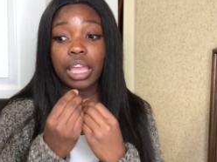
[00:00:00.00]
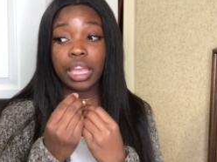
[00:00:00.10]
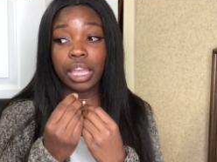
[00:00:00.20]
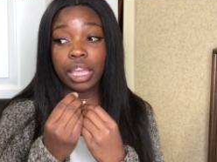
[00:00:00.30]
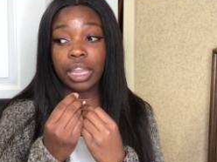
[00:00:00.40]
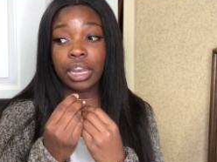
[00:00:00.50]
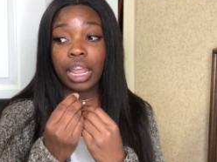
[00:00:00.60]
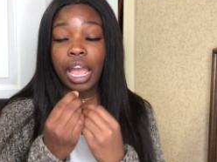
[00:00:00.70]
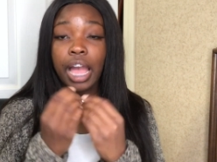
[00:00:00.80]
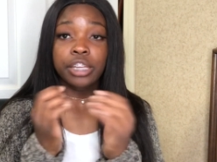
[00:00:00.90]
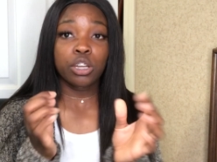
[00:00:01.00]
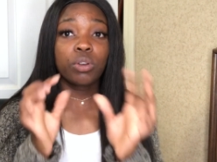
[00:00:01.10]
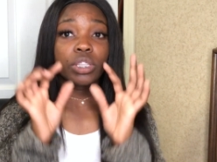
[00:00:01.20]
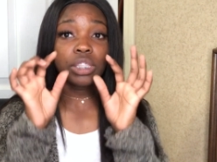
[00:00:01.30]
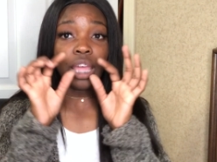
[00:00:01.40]
And I
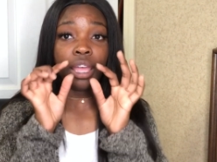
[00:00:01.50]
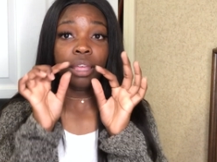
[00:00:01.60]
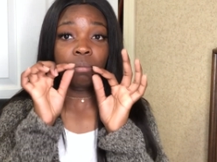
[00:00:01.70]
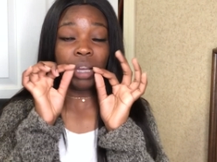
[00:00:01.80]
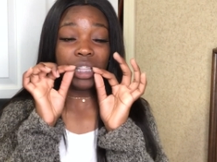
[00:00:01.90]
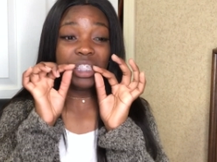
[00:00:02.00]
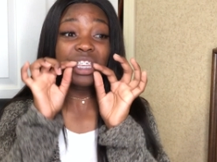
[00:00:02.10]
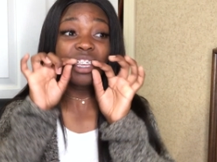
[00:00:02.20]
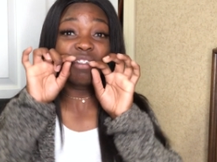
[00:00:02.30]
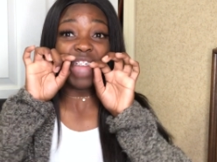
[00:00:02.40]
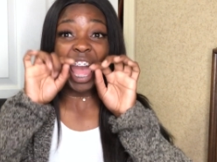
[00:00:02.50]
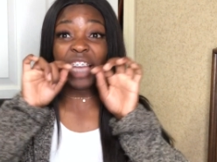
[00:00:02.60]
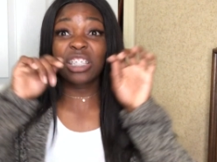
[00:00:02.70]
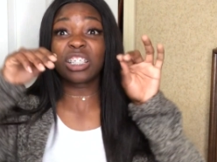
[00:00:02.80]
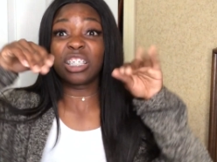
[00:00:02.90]
noticed that my teeth
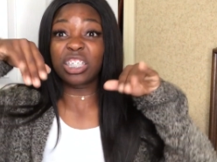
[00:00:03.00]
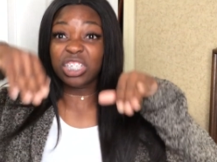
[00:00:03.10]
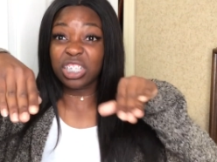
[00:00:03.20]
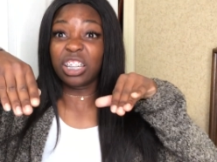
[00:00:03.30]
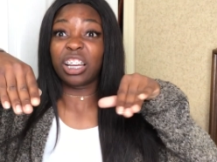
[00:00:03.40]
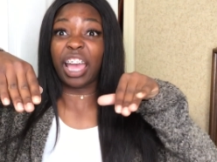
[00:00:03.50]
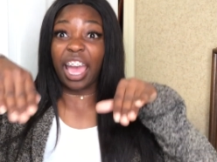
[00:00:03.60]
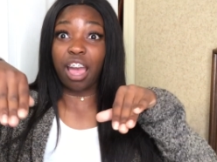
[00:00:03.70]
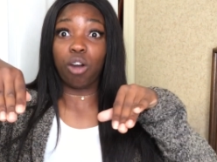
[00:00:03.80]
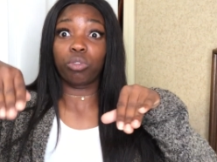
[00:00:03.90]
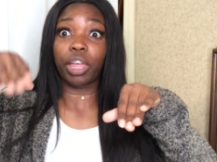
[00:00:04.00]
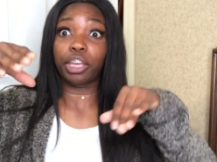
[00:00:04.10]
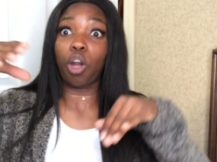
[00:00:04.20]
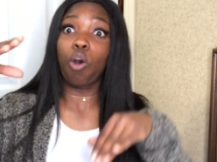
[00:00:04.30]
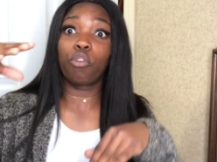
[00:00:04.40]
actually stuck out
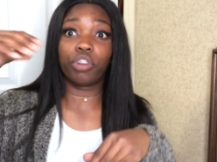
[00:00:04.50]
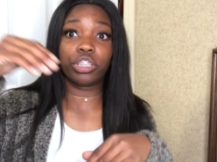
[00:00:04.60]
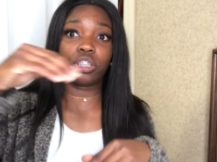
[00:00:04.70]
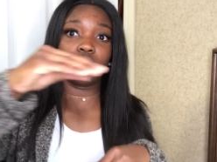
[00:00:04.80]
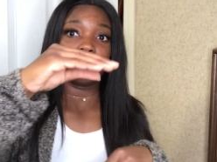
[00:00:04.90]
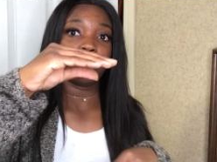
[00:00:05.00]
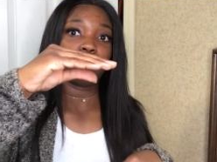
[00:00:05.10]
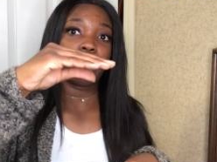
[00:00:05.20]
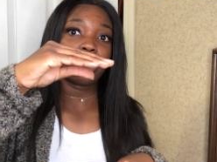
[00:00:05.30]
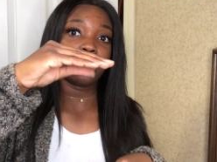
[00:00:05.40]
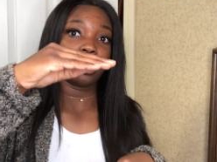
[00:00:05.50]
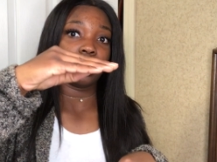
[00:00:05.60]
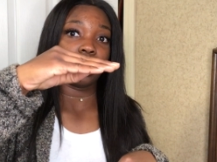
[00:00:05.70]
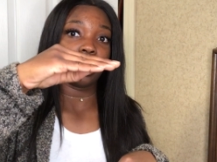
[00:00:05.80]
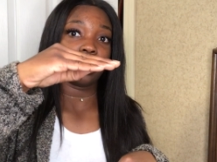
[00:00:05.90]
like over each other. So it was basically
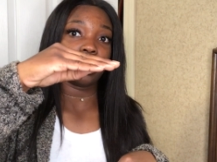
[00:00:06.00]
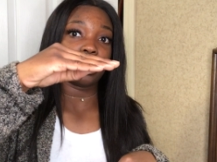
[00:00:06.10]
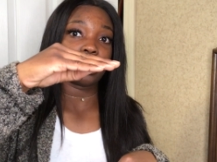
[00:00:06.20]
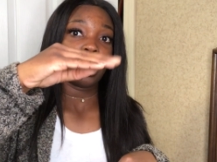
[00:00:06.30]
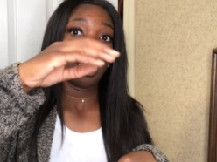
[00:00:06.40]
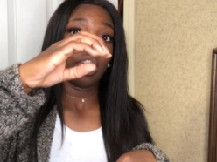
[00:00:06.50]
like this.